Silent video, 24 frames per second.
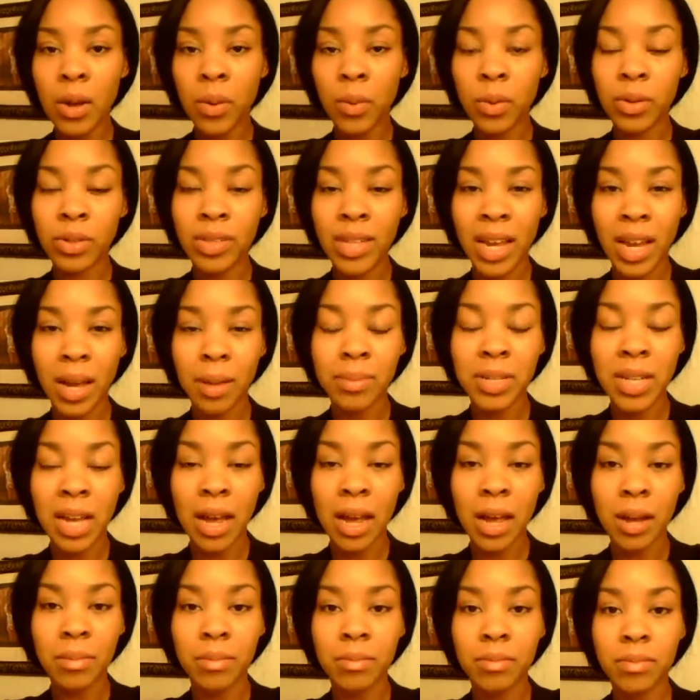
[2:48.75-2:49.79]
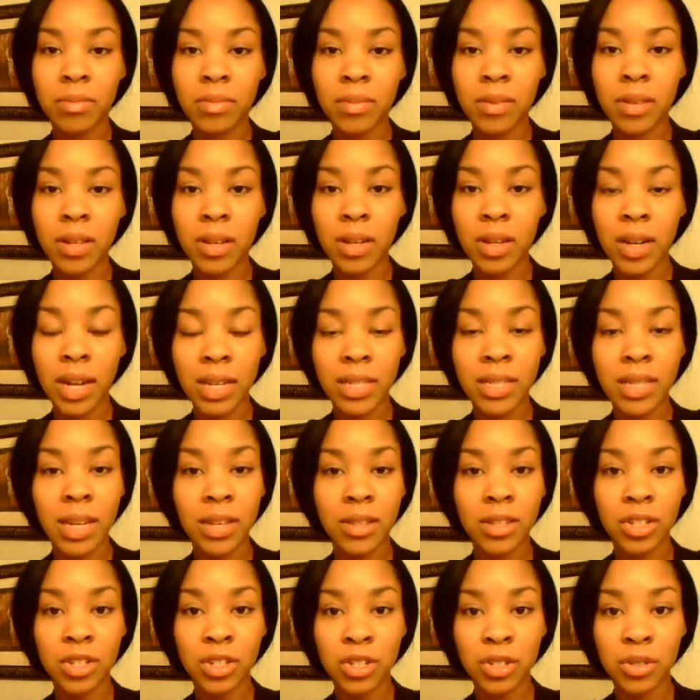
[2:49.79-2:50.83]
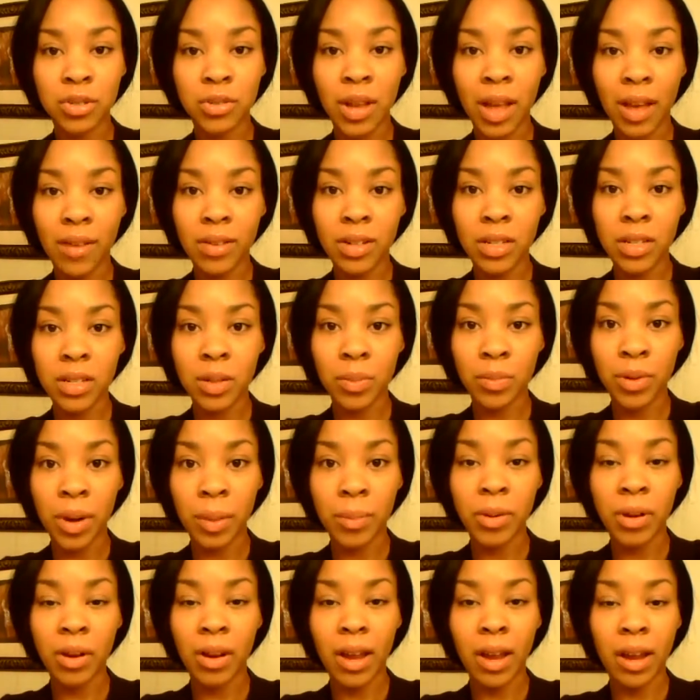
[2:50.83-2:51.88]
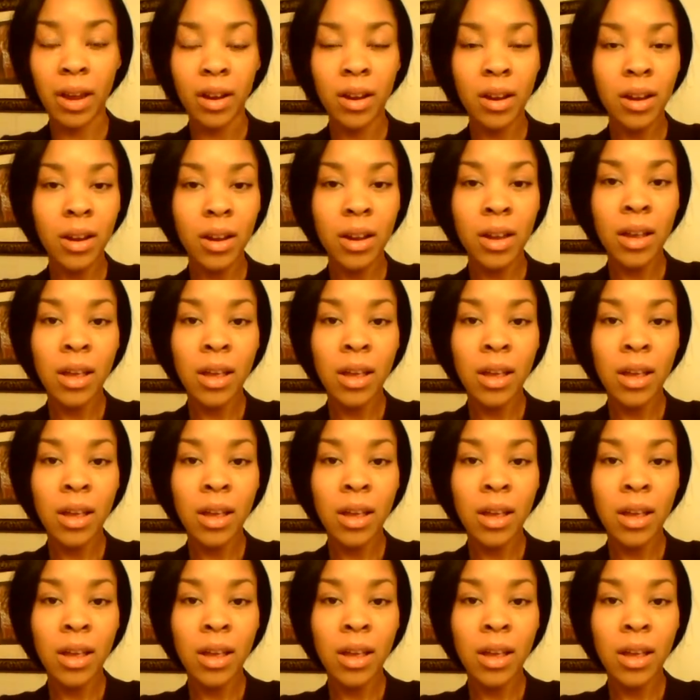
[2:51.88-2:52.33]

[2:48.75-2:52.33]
will take up time the next day at the shoot, having to prep your hair.